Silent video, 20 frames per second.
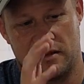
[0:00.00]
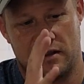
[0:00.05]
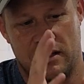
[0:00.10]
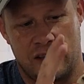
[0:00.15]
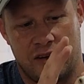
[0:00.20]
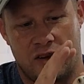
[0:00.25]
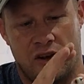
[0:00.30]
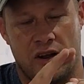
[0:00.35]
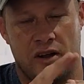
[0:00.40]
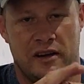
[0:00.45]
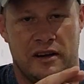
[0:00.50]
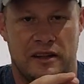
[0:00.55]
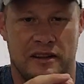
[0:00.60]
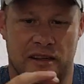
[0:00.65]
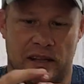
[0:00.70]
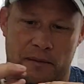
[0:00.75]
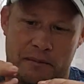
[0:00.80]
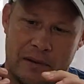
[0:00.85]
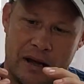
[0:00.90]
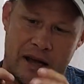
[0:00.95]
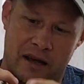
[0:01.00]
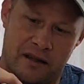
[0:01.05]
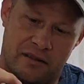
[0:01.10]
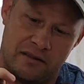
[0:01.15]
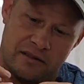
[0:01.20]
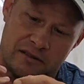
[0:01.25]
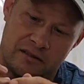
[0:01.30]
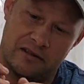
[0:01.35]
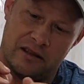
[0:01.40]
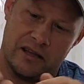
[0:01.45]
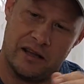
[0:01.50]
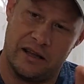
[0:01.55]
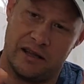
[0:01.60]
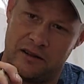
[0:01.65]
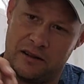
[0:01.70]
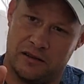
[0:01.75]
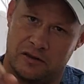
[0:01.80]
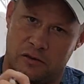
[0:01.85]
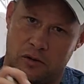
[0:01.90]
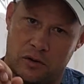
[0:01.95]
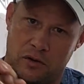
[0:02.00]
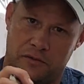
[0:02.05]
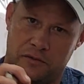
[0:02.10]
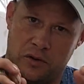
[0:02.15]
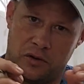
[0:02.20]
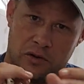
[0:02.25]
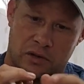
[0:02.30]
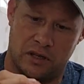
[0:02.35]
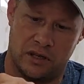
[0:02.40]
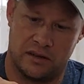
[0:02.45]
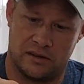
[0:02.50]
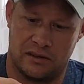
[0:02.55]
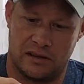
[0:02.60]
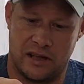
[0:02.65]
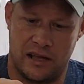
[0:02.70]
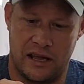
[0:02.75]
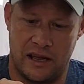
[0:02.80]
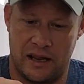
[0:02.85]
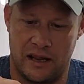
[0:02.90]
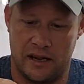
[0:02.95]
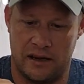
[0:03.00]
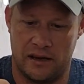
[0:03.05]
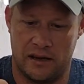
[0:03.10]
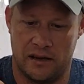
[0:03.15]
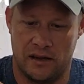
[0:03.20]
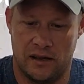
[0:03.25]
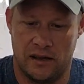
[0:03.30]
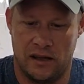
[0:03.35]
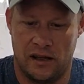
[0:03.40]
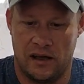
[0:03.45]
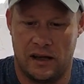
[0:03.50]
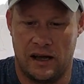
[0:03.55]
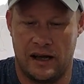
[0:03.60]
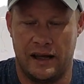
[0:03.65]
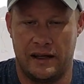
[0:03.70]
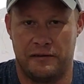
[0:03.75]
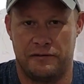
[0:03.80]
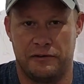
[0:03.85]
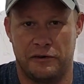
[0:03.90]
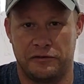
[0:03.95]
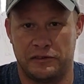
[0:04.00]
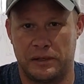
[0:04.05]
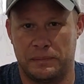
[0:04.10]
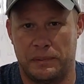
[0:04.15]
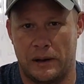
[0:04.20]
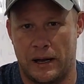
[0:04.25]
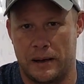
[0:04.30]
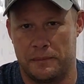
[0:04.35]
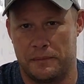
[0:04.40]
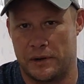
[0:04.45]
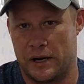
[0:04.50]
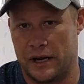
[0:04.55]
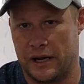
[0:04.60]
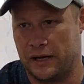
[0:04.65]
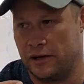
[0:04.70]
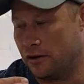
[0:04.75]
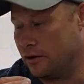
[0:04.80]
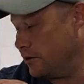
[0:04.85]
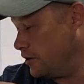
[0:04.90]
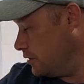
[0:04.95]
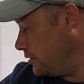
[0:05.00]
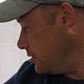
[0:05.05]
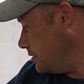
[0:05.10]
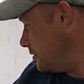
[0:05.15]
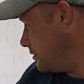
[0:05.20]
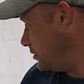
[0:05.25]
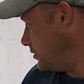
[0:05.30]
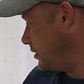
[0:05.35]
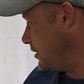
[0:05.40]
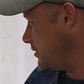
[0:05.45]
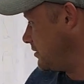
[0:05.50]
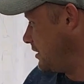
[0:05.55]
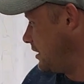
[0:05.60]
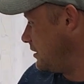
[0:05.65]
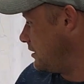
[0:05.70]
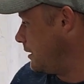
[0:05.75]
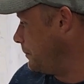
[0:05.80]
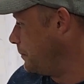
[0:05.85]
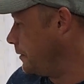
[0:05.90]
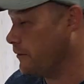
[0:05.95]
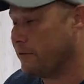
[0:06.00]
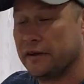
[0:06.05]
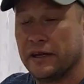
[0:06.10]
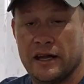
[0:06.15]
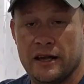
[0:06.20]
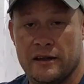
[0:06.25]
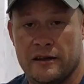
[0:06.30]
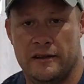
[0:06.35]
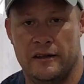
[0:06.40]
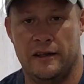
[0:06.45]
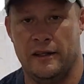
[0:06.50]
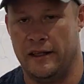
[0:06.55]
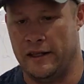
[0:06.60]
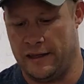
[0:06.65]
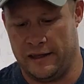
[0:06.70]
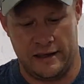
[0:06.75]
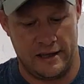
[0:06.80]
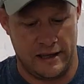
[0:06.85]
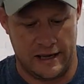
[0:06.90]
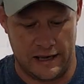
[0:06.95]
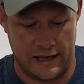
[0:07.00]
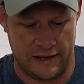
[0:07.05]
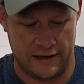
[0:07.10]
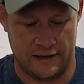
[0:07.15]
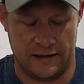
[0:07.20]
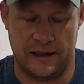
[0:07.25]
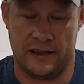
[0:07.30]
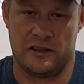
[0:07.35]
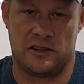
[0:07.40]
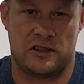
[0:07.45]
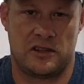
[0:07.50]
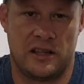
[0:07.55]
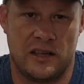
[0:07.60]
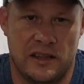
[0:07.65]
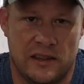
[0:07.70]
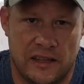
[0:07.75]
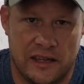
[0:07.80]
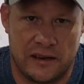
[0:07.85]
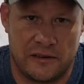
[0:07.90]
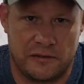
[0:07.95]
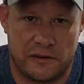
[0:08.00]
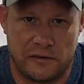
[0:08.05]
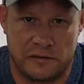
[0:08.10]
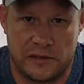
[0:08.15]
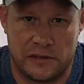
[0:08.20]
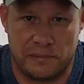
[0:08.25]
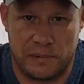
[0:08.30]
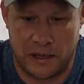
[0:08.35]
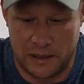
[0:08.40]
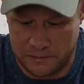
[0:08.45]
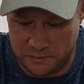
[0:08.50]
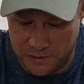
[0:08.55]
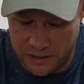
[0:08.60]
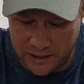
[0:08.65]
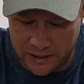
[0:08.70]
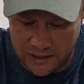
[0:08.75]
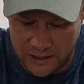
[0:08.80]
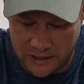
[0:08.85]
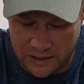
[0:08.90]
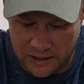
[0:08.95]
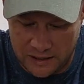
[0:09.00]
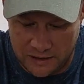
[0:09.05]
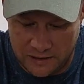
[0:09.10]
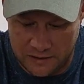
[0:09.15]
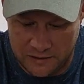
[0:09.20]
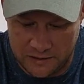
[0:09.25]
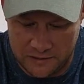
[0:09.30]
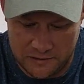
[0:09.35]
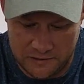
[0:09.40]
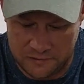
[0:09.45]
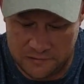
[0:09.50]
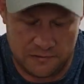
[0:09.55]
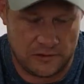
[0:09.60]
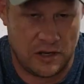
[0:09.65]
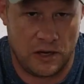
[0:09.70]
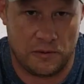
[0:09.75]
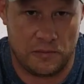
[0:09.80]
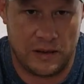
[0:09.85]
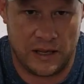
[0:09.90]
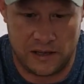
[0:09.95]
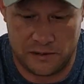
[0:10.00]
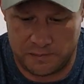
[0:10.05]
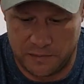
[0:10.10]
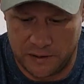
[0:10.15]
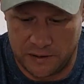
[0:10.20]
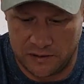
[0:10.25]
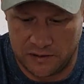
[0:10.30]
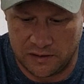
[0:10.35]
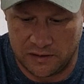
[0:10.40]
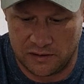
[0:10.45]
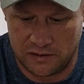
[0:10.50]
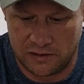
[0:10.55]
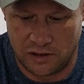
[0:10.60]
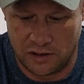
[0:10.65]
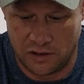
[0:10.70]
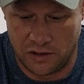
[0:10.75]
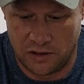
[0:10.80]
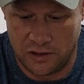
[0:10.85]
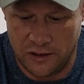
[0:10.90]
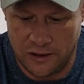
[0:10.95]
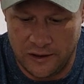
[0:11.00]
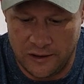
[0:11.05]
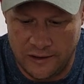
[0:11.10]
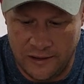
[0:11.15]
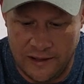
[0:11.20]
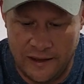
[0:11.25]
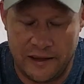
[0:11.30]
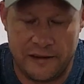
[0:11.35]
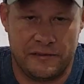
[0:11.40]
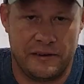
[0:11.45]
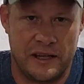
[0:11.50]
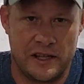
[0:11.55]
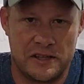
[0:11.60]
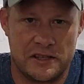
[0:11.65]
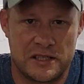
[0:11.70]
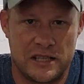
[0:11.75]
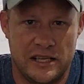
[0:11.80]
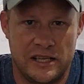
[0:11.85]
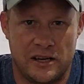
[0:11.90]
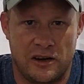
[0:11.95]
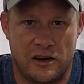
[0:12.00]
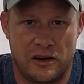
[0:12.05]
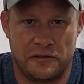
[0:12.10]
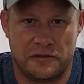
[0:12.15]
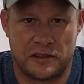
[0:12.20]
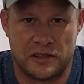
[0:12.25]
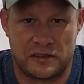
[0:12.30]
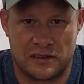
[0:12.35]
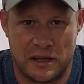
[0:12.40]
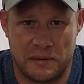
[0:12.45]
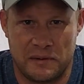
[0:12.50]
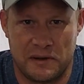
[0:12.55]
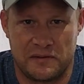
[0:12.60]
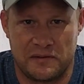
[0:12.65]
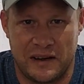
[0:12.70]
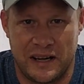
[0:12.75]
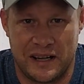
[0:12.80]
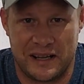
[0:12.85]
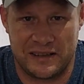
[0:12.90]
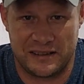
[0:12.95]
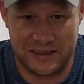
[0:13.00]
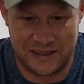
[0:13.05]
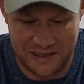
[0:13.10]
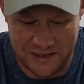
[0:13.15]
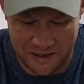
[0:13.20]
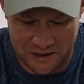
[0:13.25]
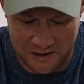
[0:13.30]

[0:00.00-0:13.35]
they got it in their mouth, they sort of do this. And I had 50-pound braid on this setup over here, and they shear that 50-pound braid like no man's business. So eventually, after some advice